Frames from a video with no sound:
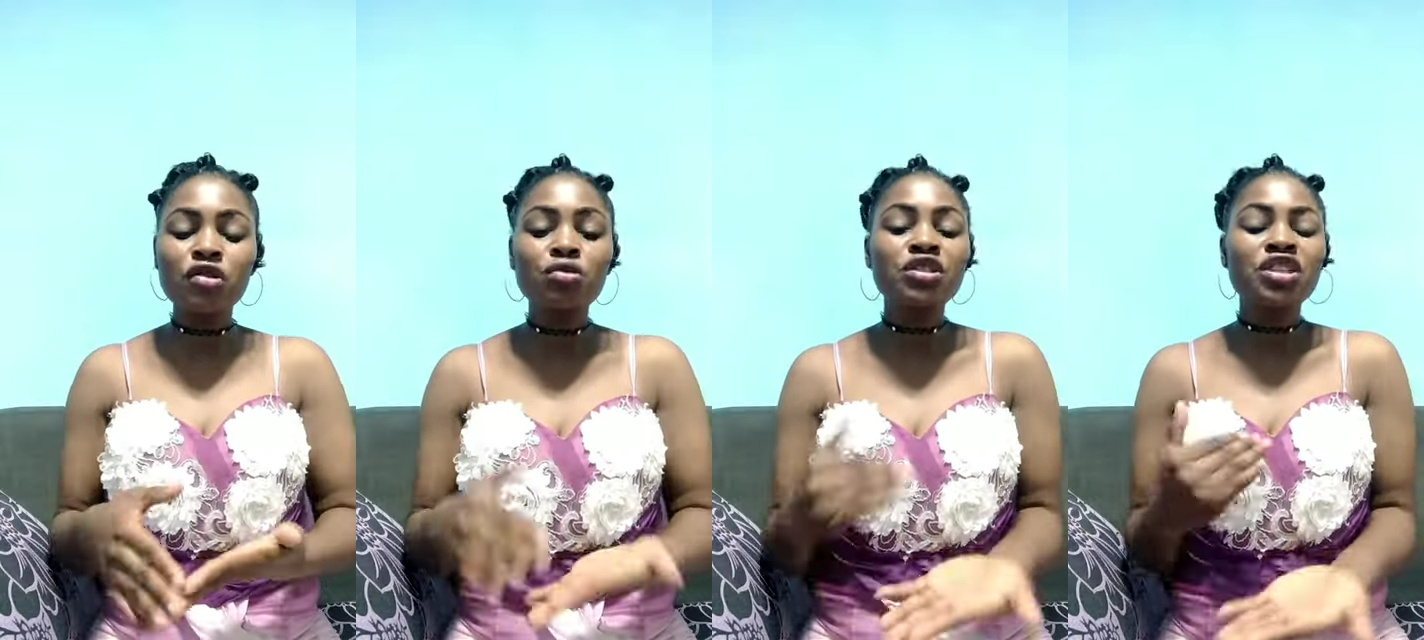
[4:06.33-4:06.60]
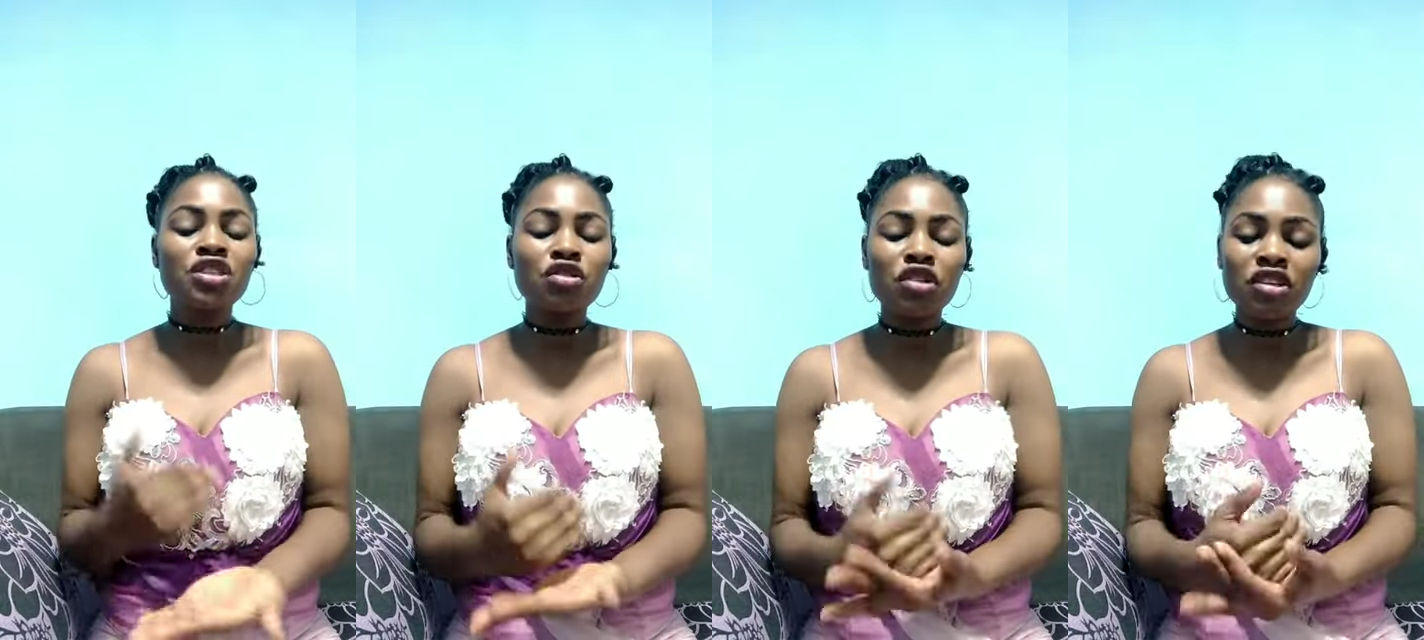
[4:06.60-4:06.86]

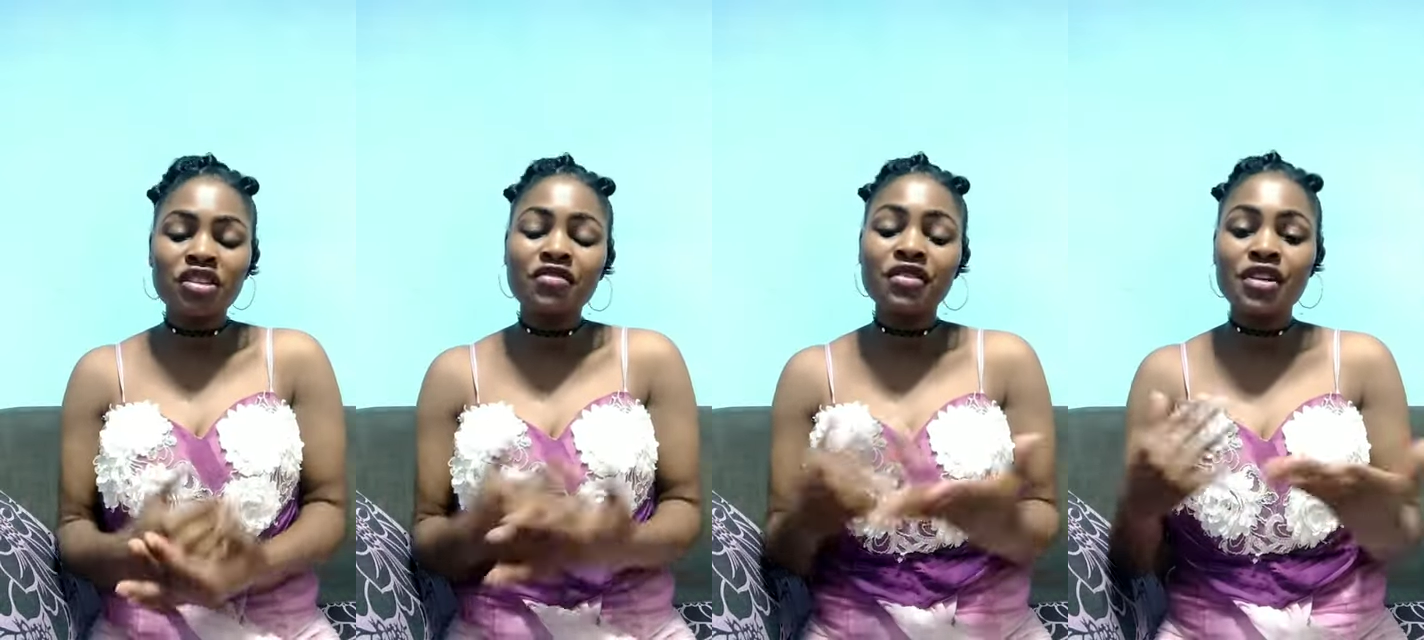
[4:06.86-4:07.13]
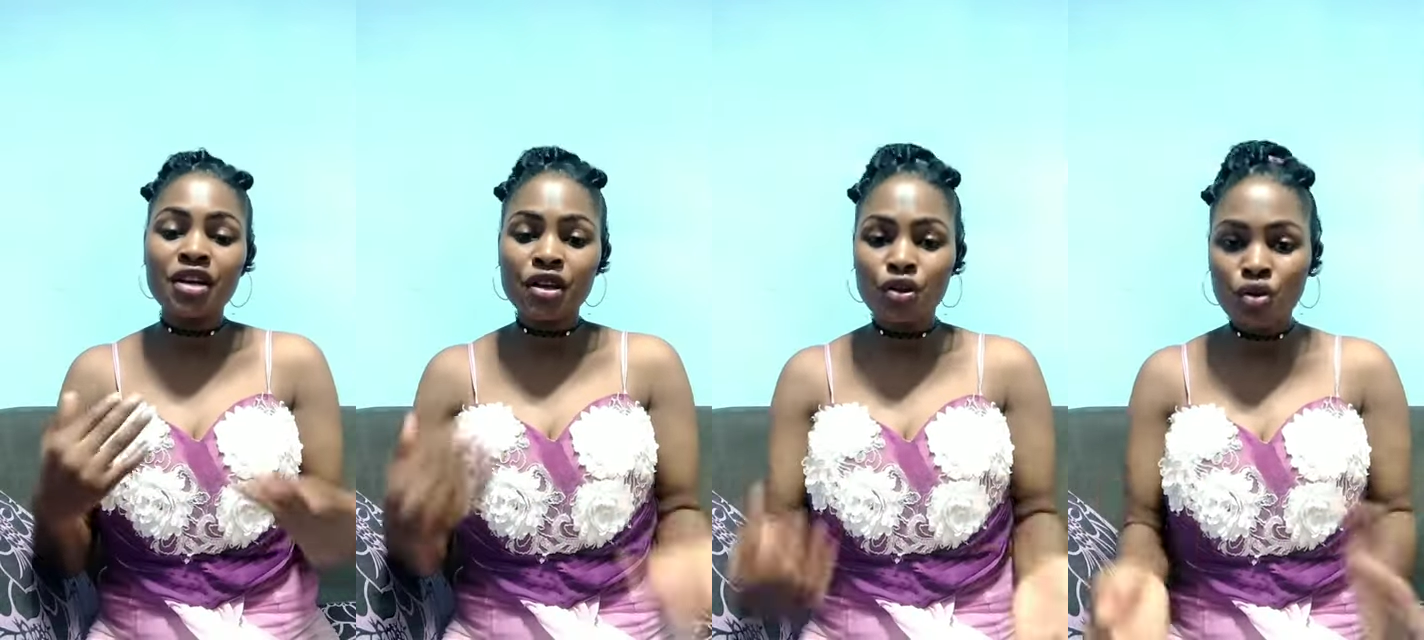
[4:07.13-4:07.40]
which is not even
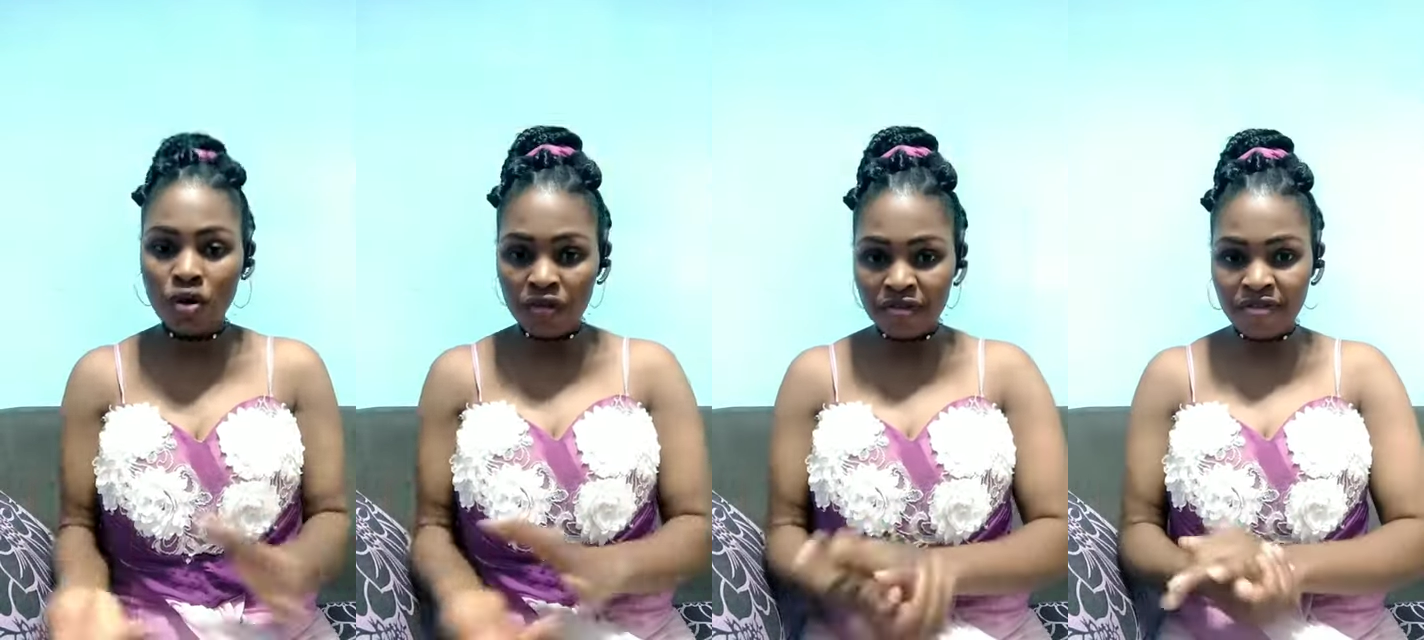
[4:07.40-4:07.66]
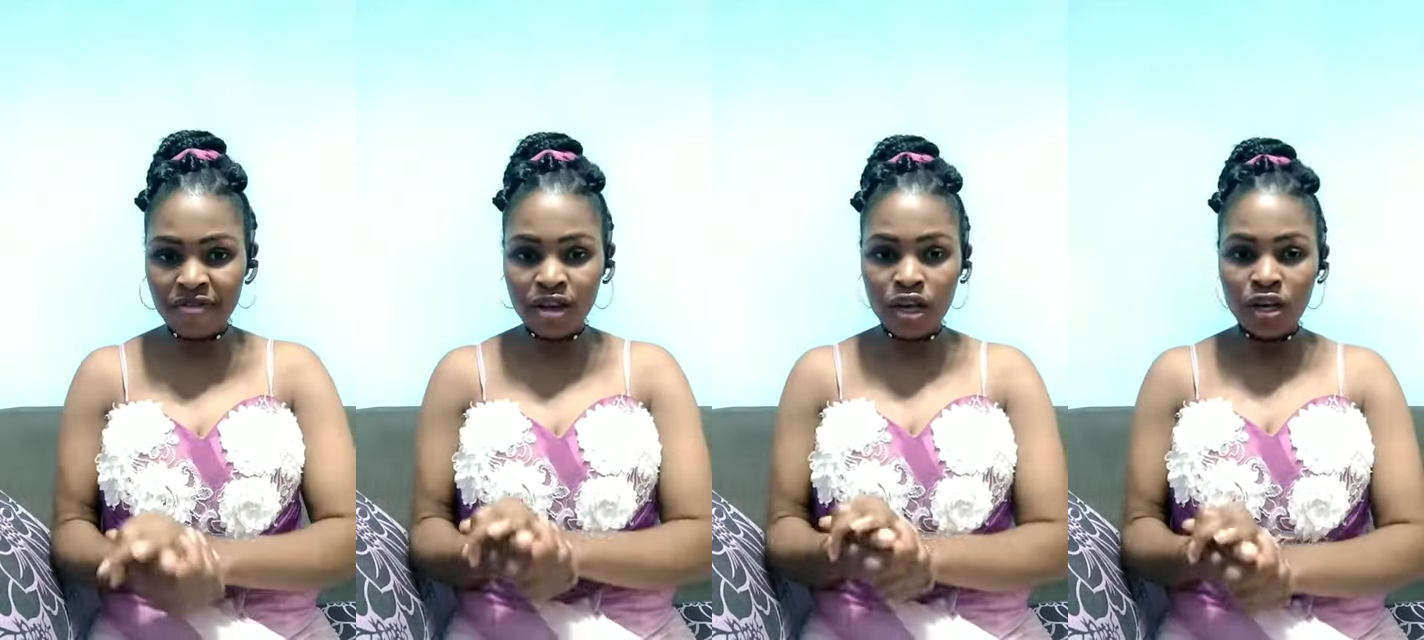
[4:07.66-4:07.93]

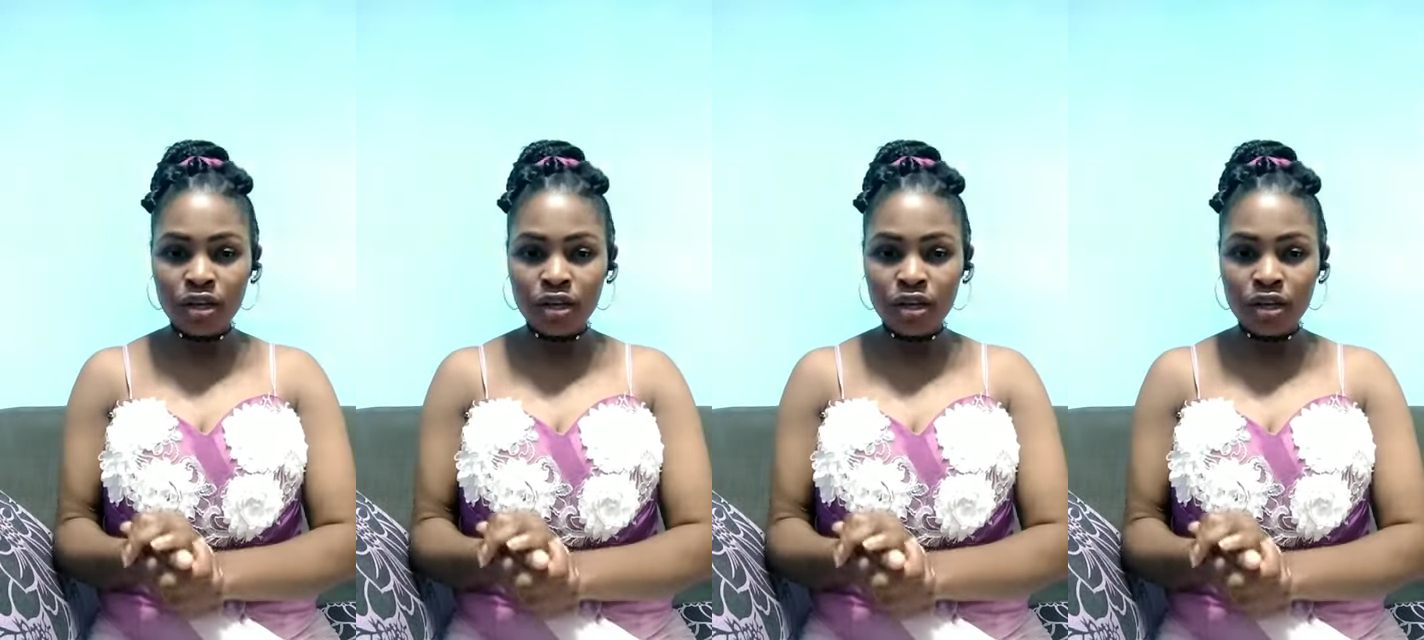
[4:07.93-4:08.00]
enough?